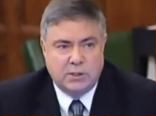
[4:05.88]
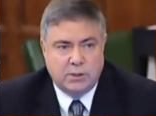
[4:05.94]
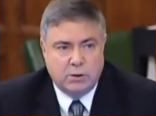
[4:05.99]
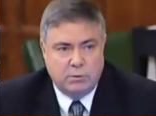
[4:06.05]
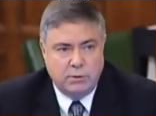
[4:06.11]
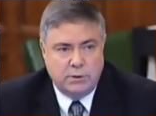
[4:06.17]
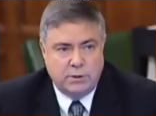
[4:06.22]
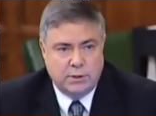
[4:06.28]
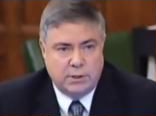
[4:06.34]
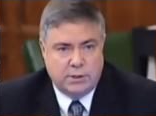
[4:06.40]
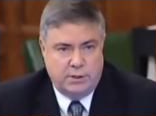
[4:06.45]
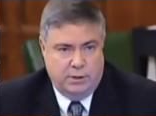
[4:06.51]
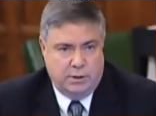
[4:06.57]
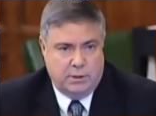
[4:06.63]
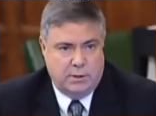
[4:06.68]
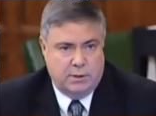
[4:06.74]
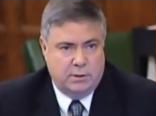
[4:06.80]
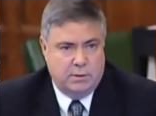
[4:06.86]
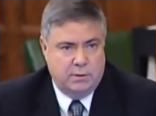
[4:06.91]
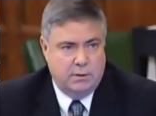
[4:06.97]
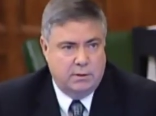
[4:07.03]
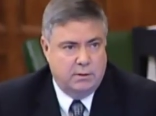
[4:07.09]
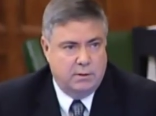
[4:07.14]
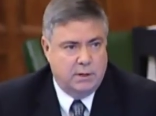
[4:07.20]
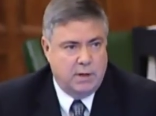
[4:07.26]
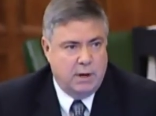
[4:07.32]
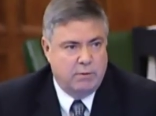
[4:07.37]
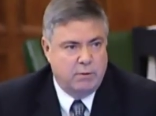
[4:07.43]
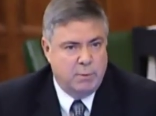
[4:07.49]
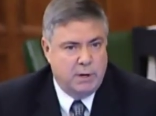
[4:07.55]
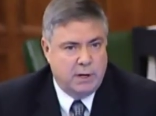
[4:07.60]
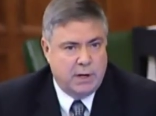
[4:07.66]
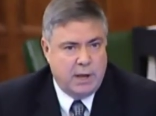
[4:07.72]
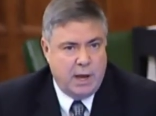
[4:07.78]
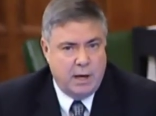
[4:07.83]
soldiers took the
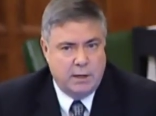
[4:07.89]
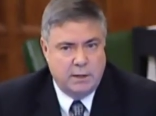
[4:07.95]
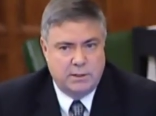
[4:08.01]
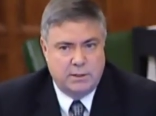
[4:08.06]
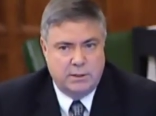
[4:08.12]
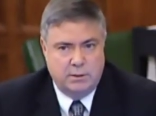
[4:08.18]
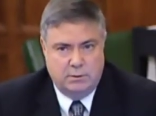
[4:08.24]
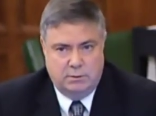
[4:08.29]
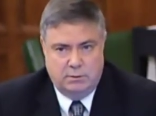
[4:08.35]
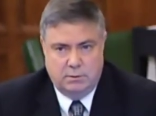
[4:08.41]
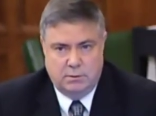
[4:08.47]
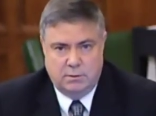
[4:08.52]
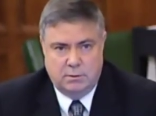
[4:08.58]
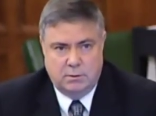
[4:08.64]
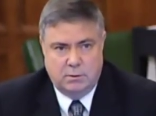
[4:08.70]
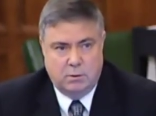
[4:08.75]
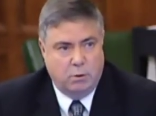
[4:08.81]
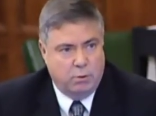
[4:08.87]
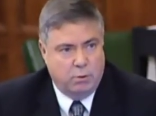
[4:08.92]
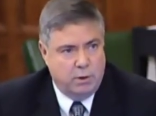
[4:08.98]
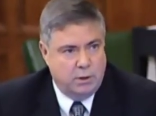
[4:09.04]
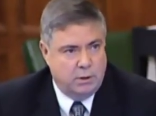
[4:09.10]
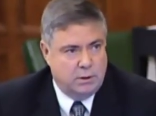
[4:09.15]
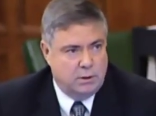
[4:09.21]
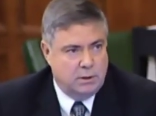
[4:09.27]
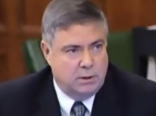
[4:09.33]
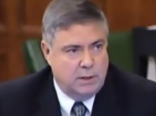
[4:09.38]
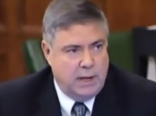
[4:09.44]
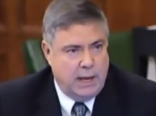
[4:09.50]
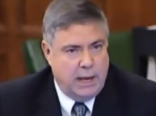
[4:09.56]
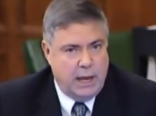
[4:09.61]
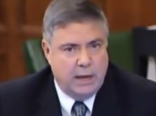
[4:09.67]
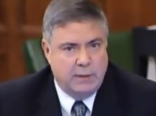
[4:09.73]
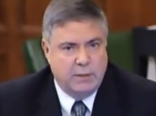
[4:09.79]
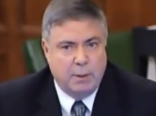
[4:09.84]
Government of Canada to court,
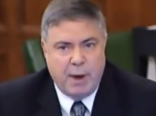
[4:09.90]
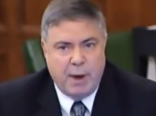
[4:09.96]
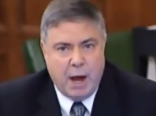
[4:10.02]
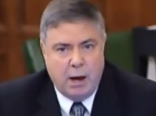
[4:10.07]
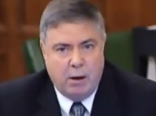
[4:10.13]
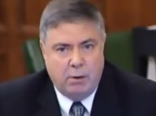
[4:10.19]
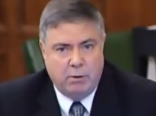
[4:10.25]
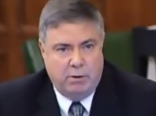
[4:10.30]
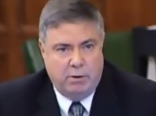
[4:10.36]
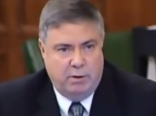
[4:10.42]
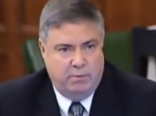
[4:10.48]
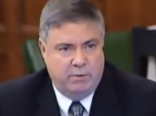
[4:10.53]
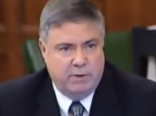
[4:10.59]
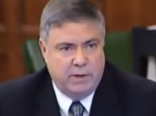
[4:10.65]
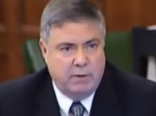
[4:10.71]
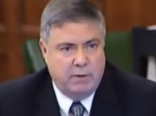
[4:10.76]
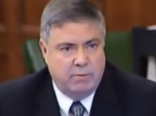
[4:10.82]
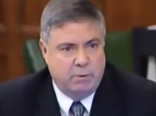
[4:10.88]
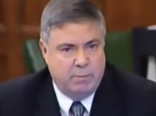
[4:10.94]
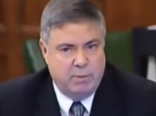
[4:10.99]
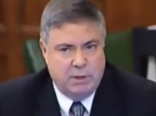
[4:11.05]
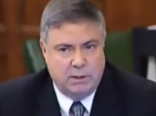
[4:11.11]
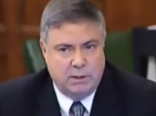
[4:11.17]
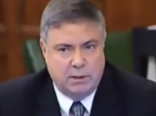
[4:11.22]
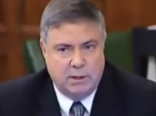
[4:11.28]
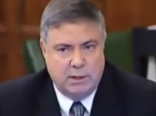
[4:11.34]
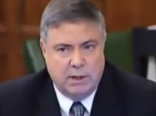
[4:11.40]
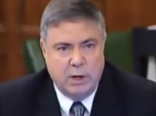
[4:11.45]
and the power of the government,